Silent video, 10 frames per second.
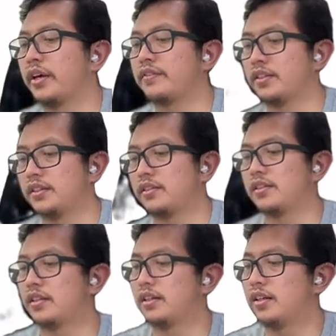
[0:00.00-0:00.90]
So we have
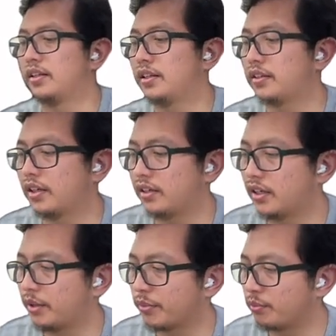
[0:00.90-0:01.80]
another
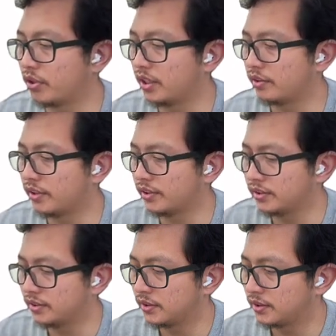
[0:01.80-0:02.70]
hyperbola, right?